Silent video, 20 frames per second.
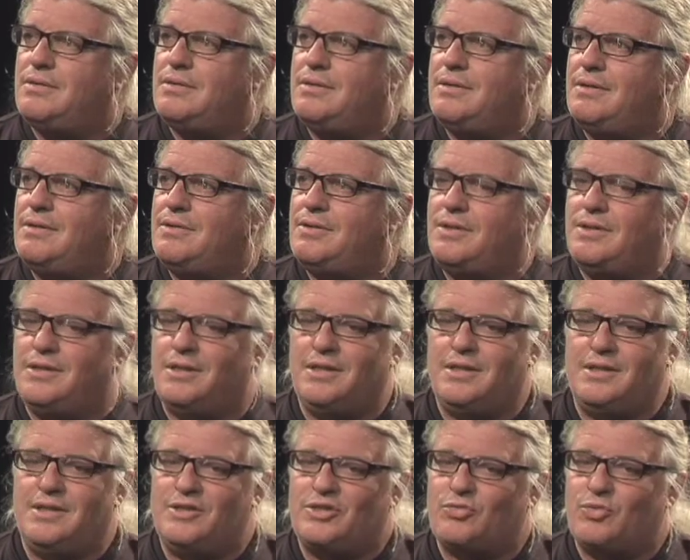
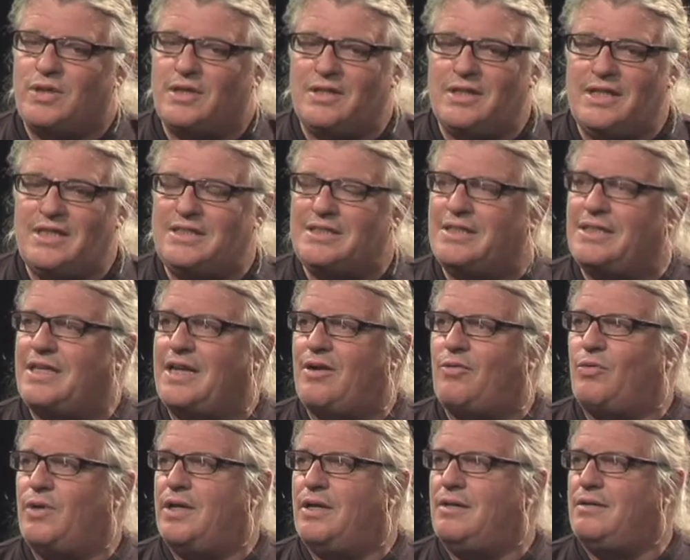It's real easy to
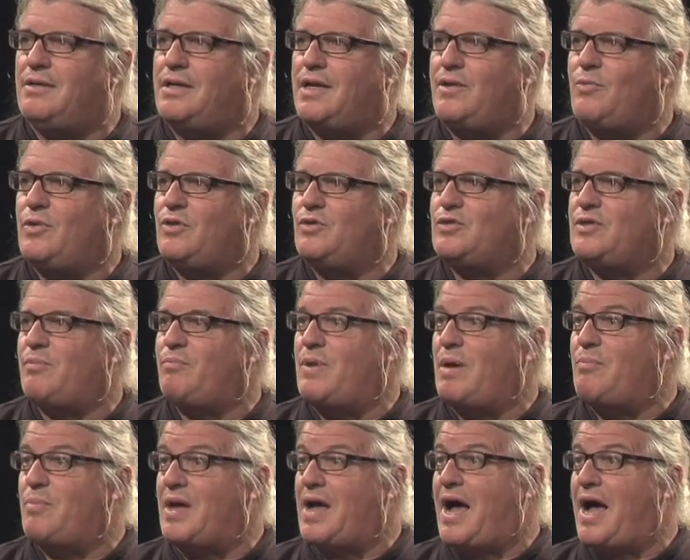get real, and anyone who's
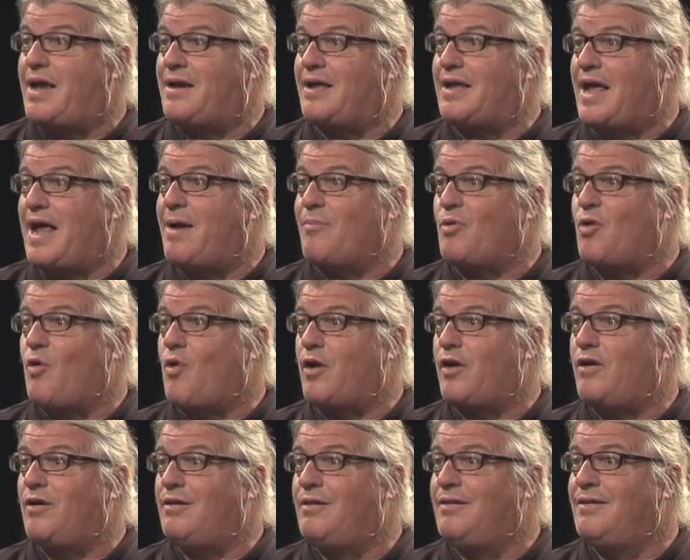been behind a
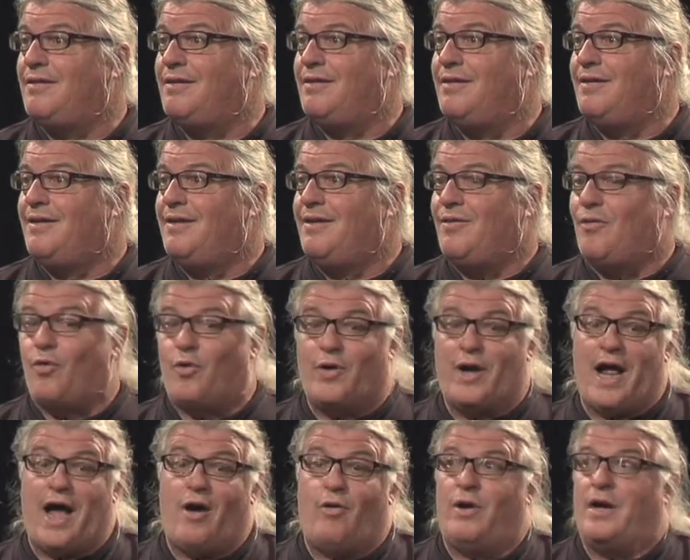camcorder, or
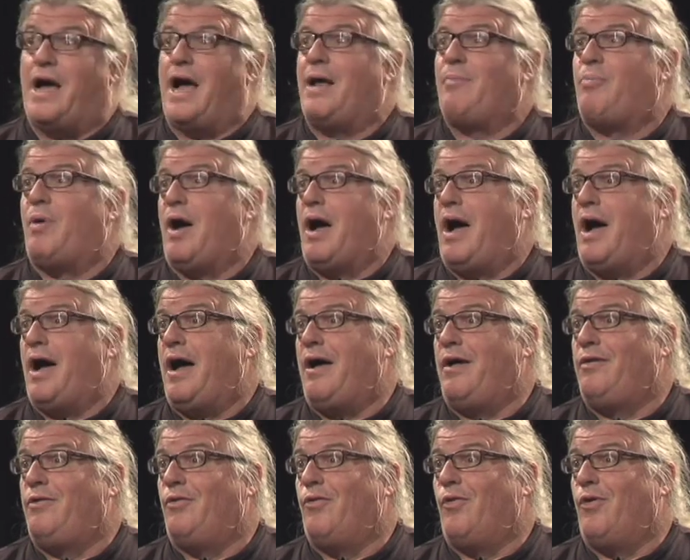now an
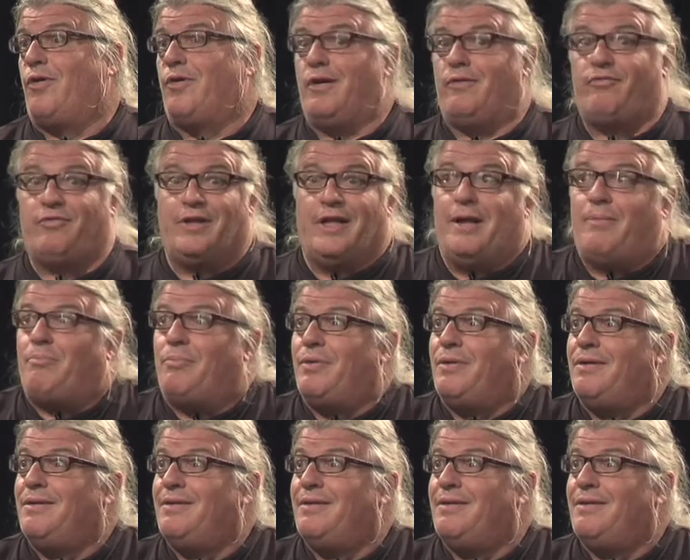iPod or a flip,